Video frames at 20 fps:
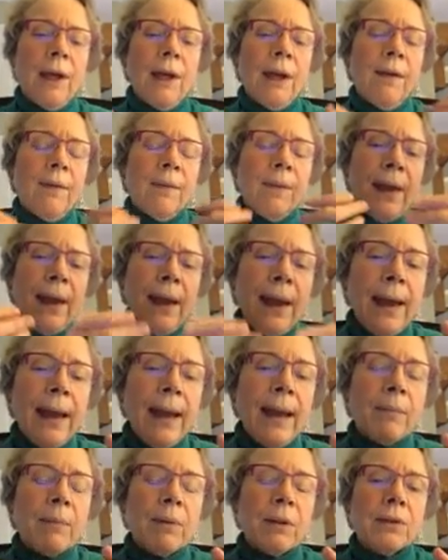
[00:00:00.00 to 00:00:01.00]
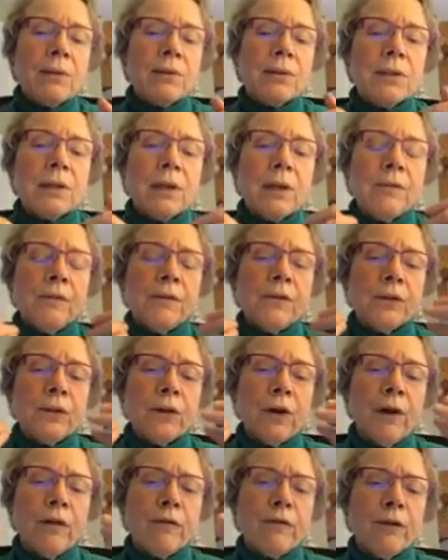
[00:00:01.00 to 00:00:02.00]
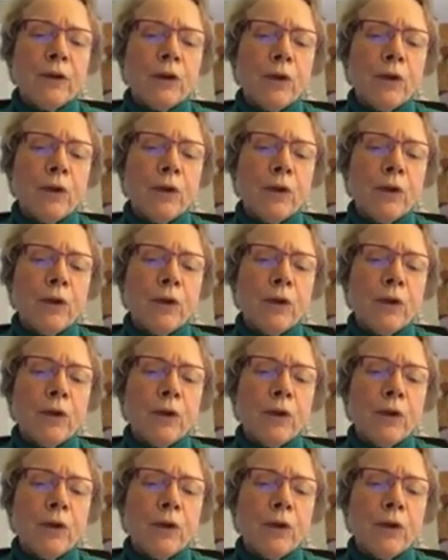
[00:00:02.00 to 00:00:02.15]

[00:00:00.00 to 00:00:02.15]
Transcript: and the habits of the